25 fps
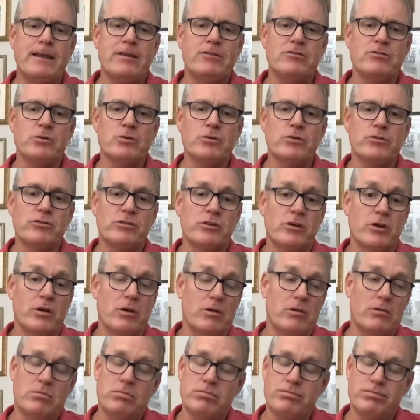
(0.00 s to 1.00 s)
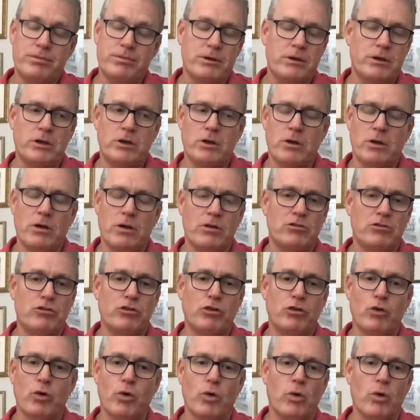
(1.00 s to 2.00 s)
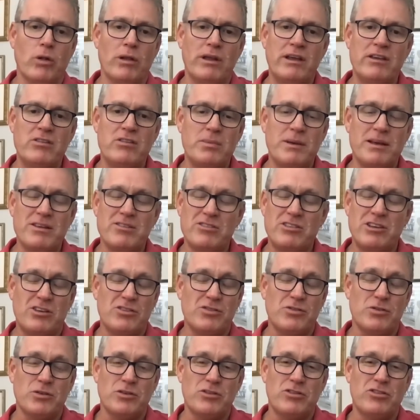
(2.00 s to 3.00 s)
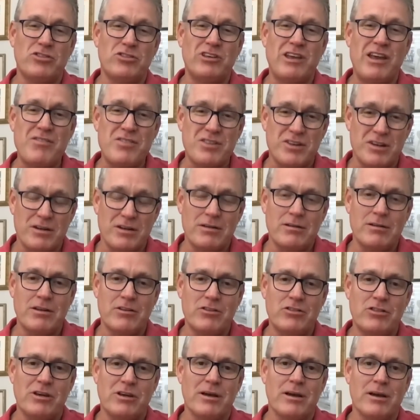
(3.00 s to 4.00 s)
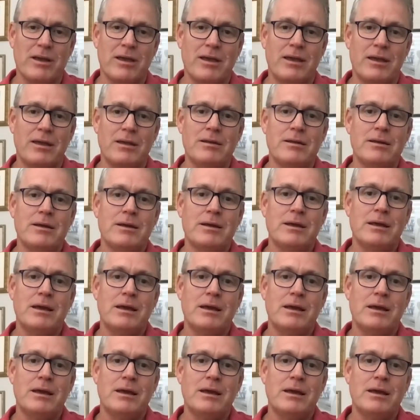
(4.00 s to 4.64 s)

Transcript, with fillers: and he's also you know a tall. He's about six foot seven. This young kid,